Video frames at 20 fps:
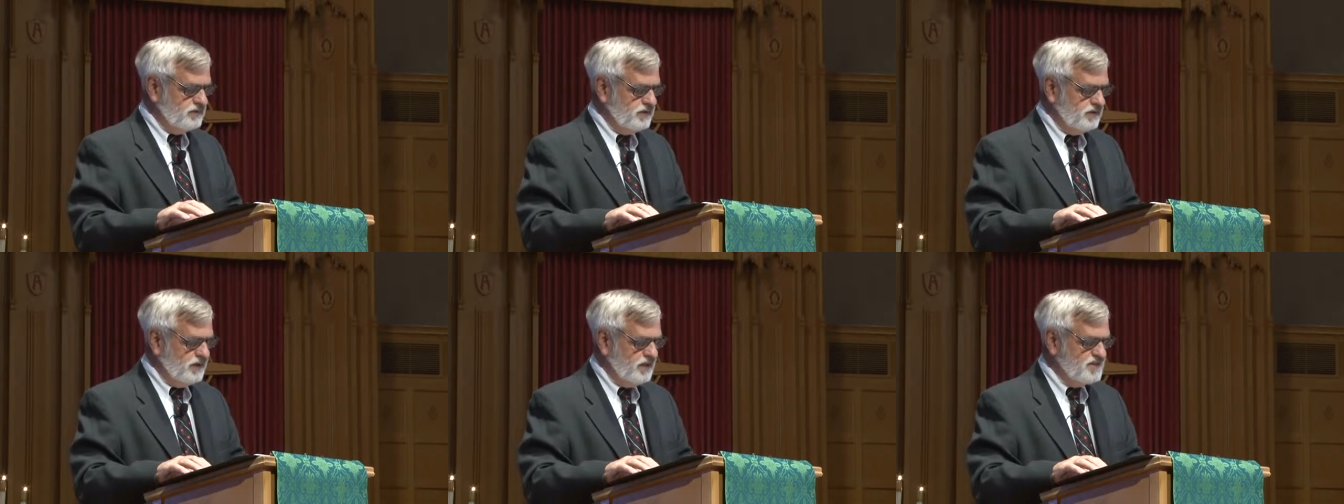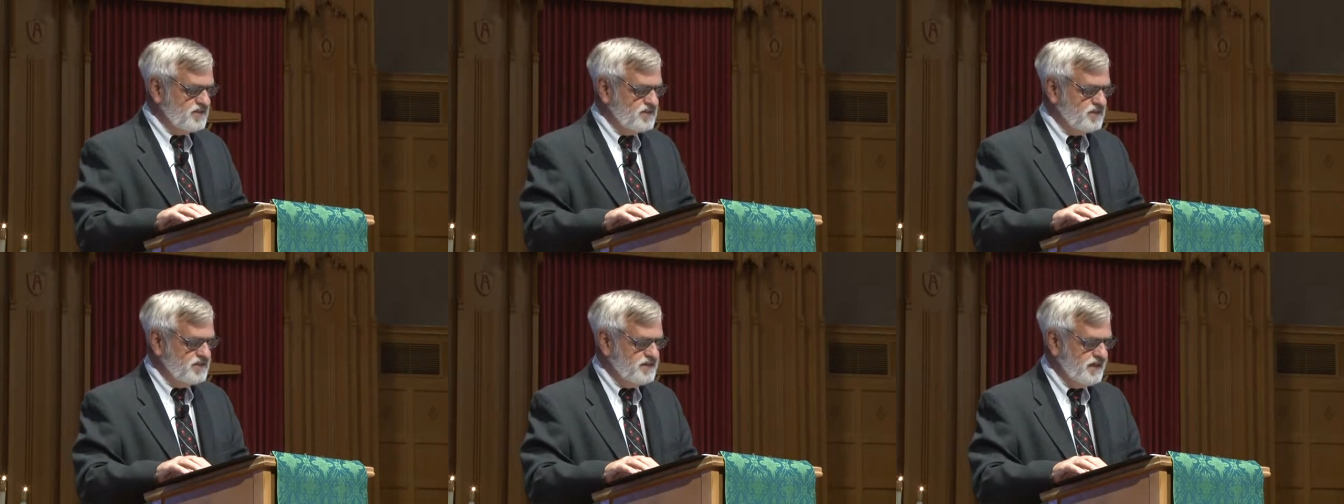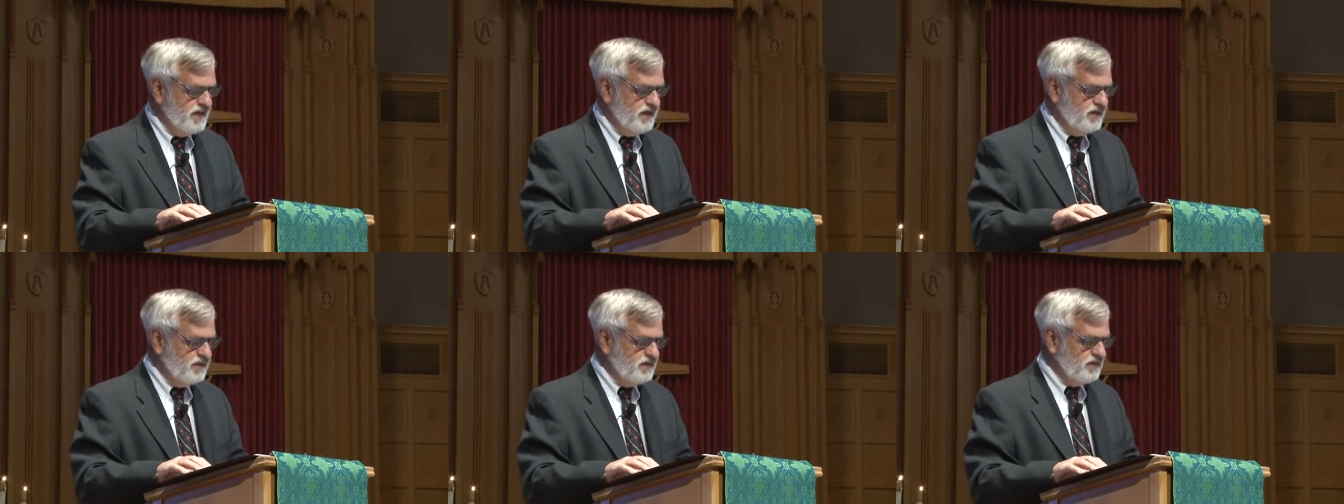Let's
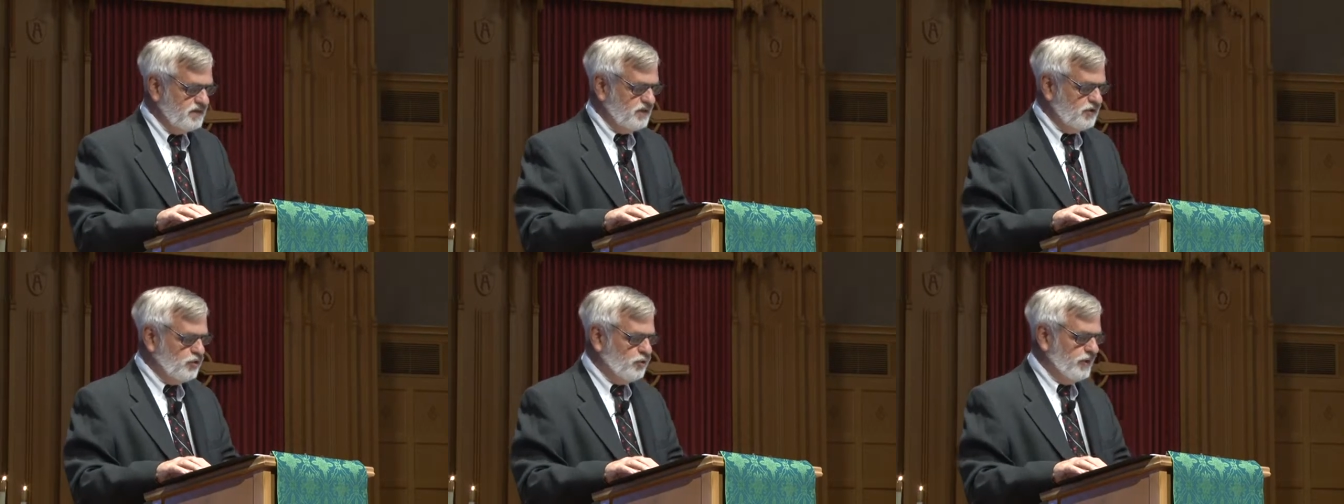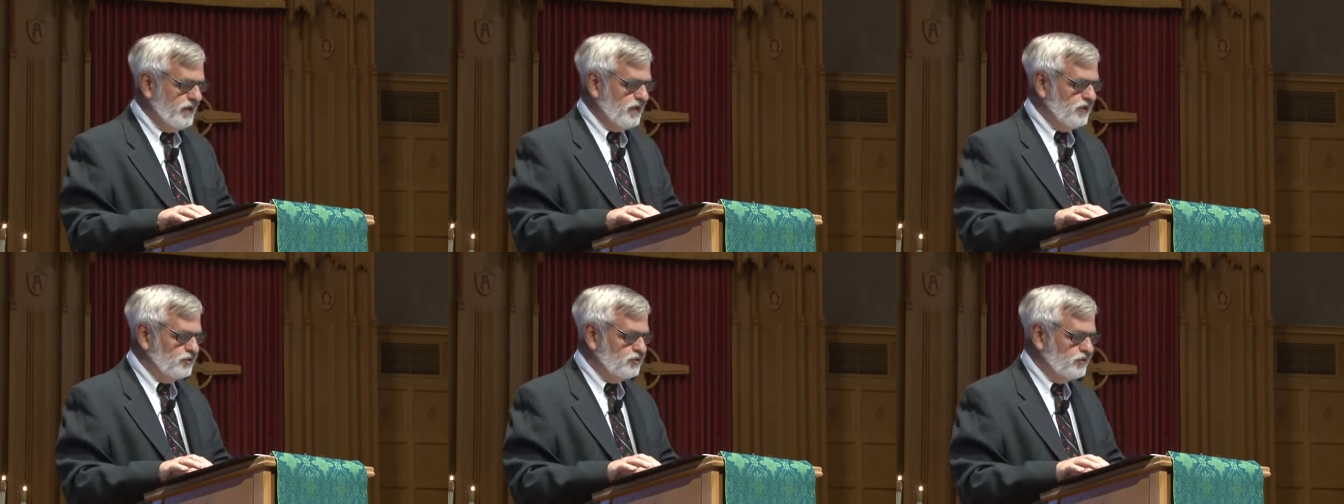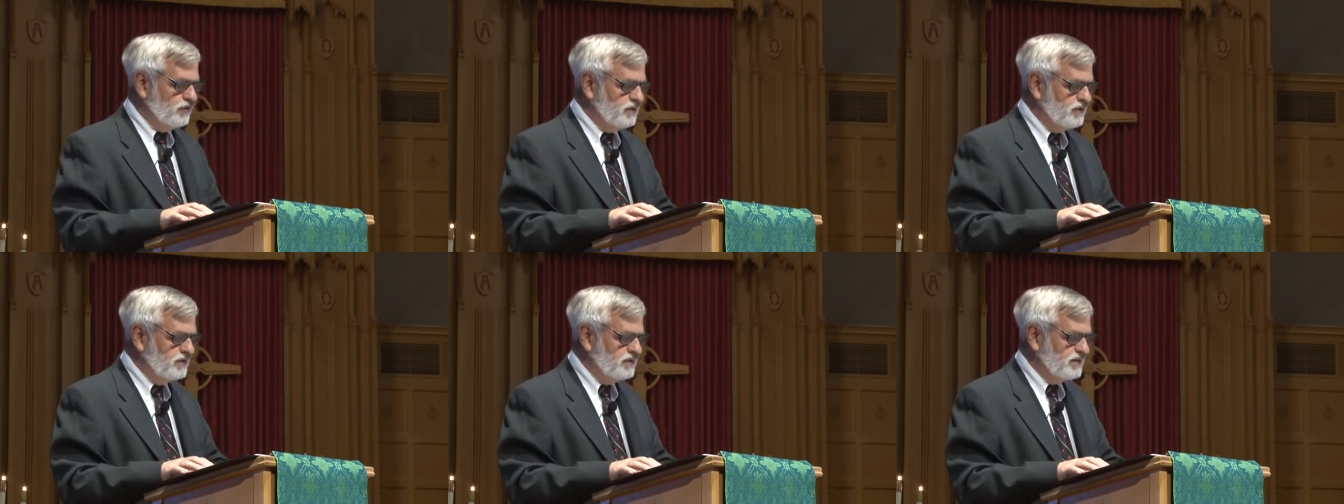take a quick
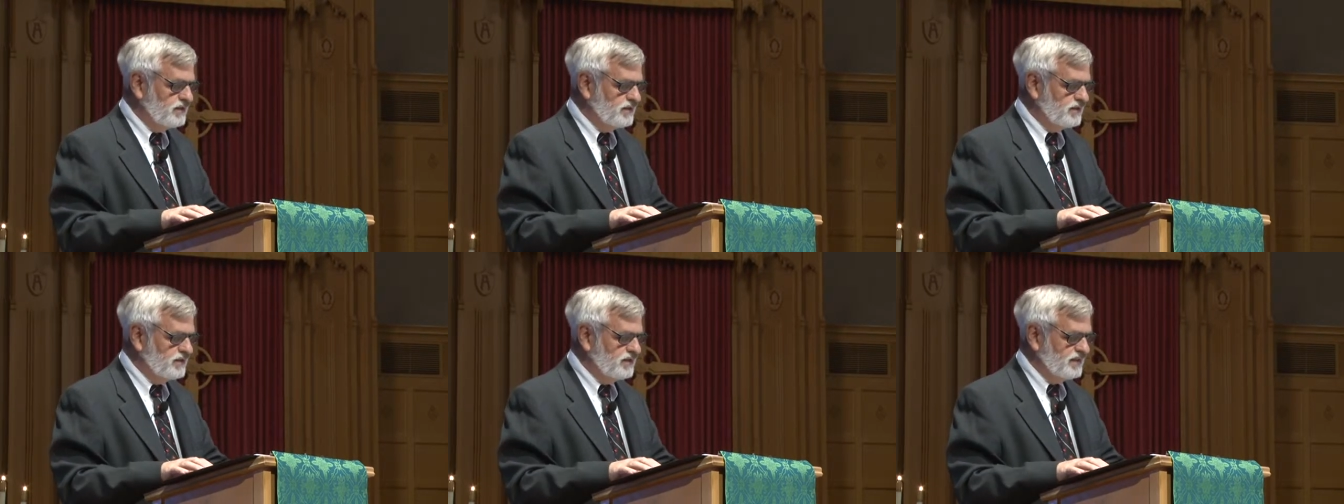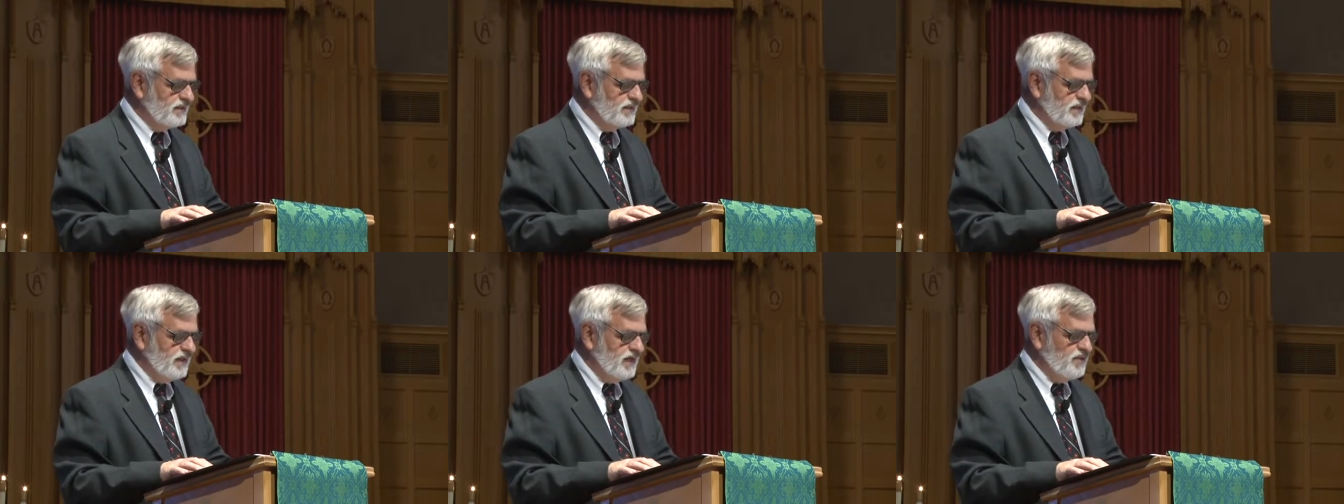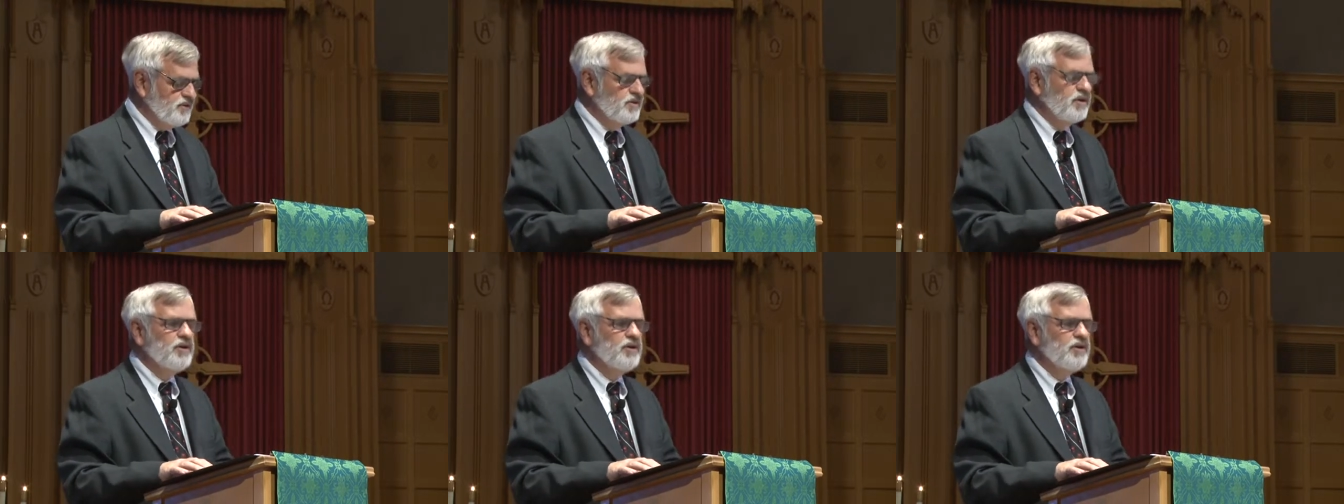look at